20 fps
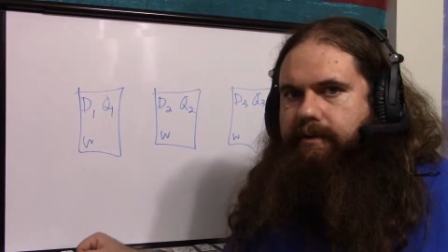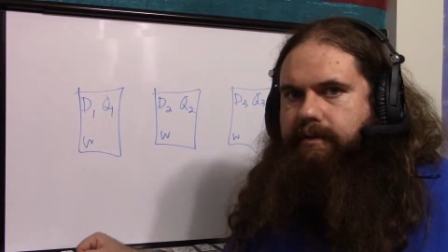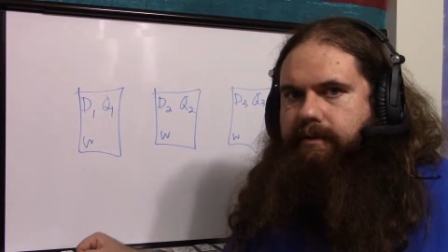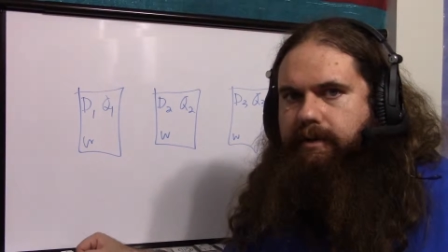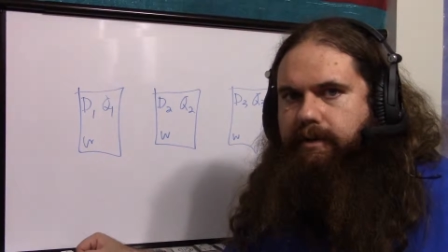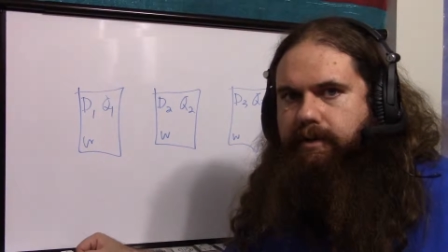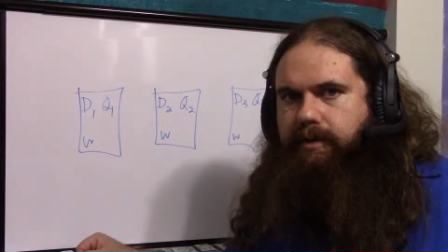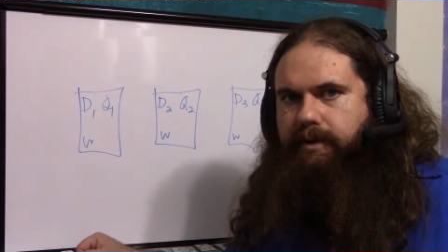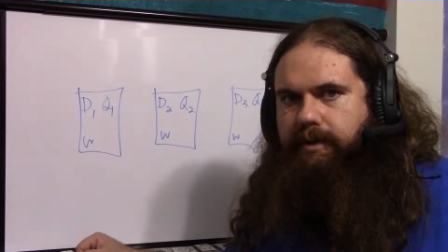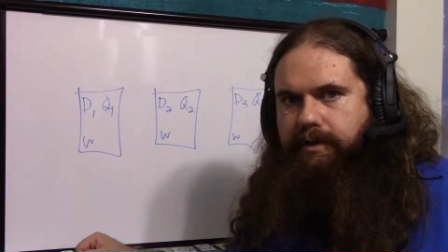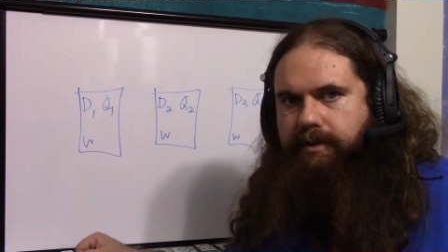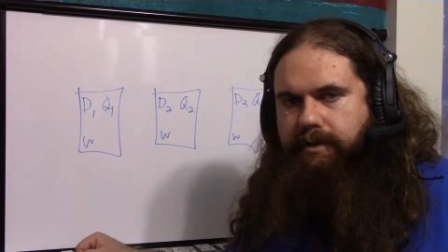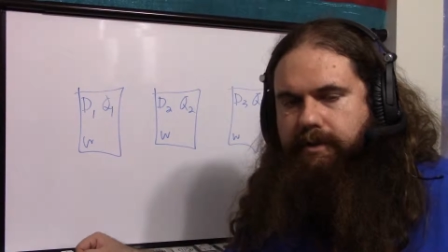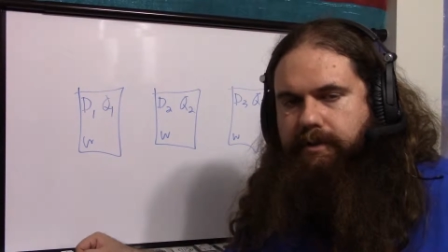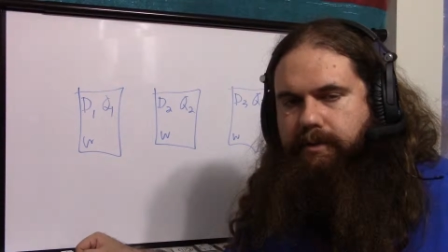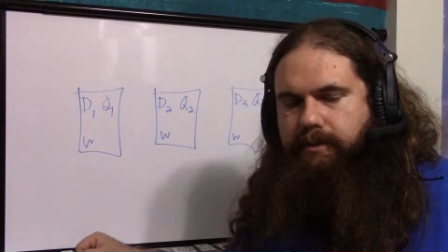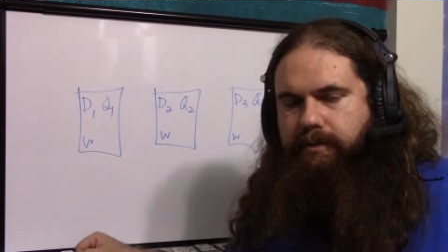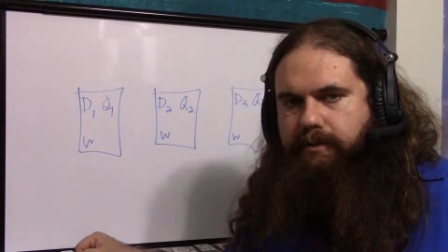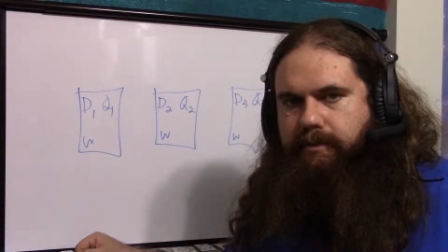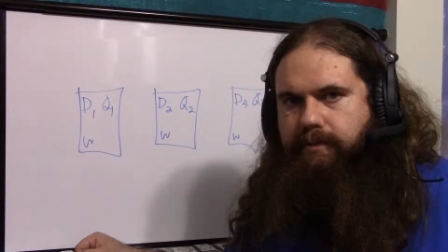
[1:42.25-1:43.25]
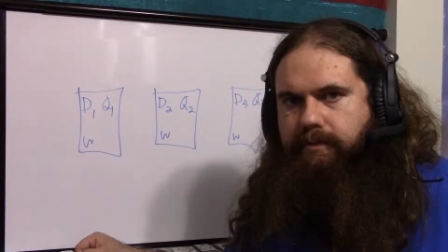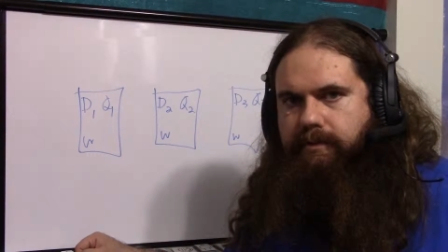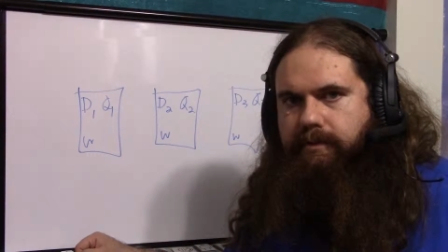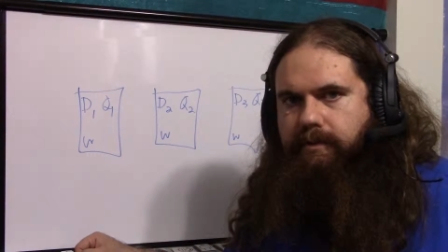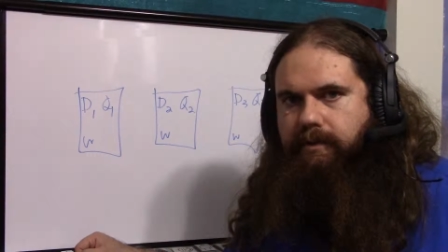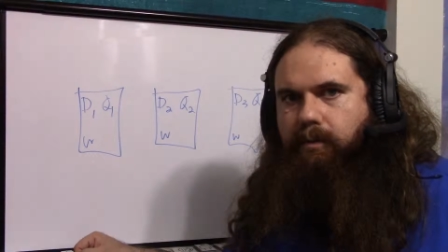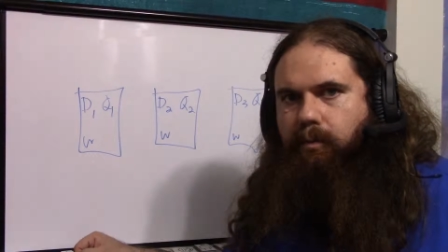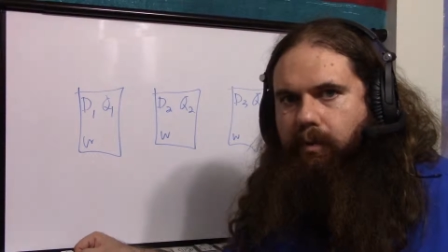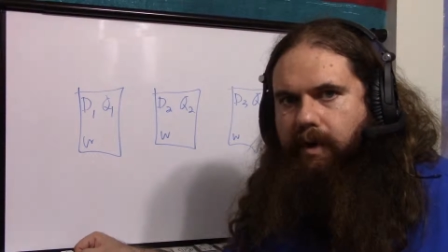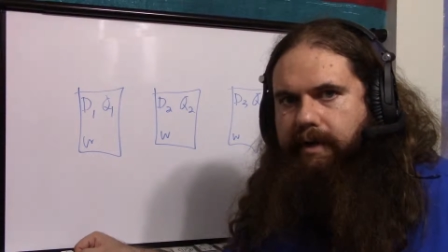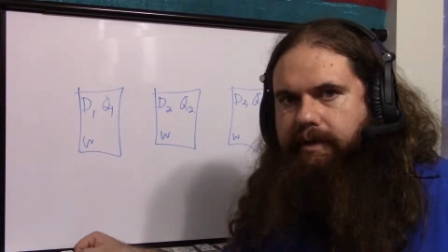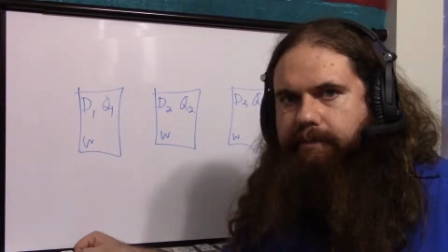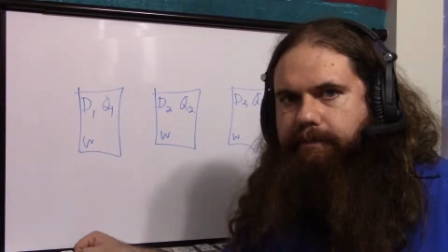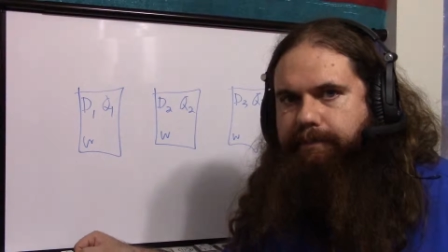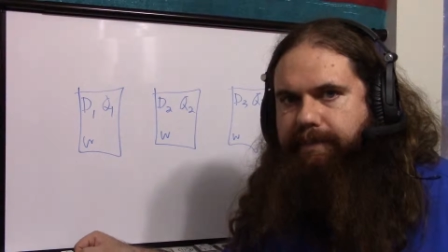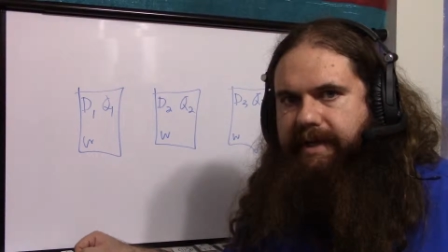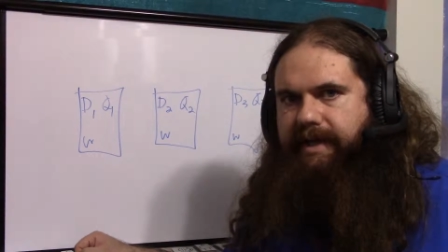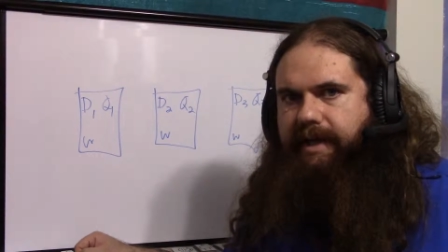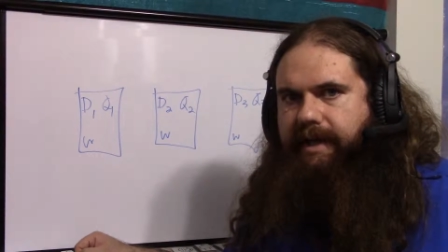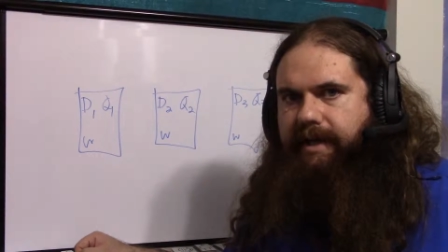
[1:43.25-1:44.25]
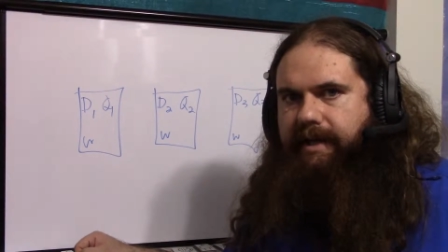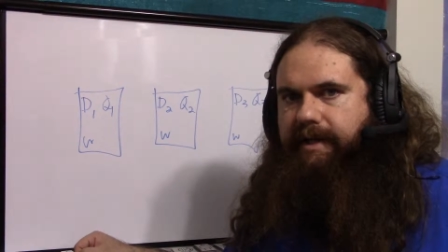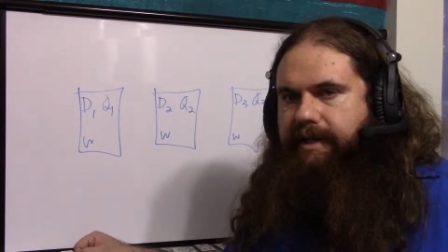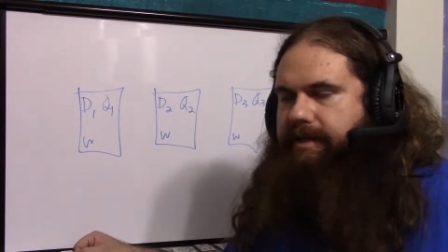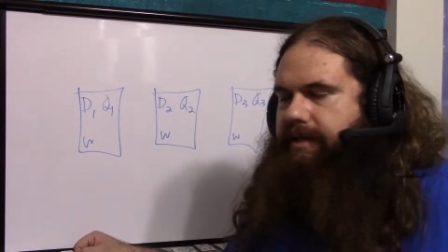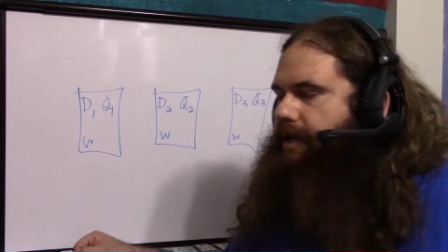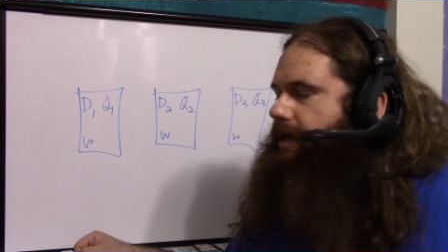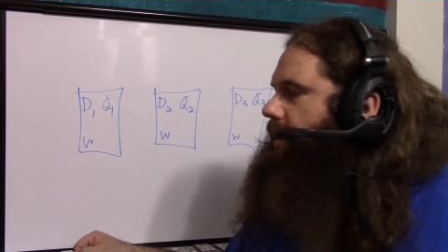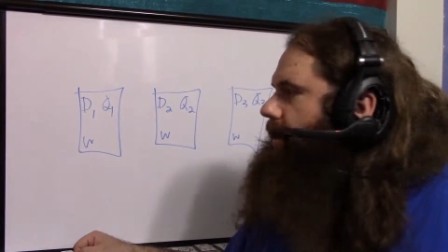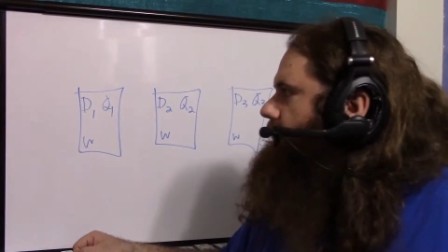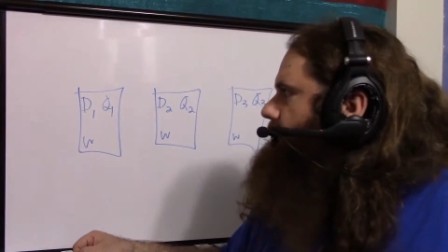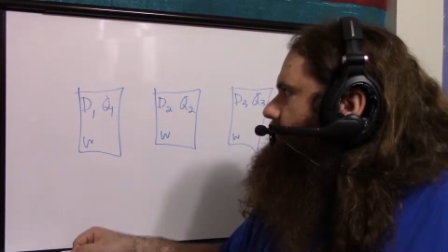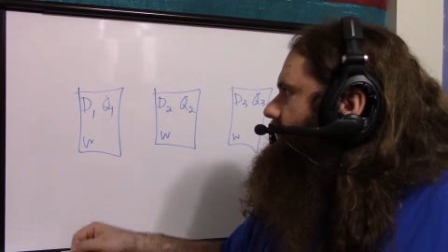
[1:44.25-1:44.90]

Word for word: you could do one bit at a time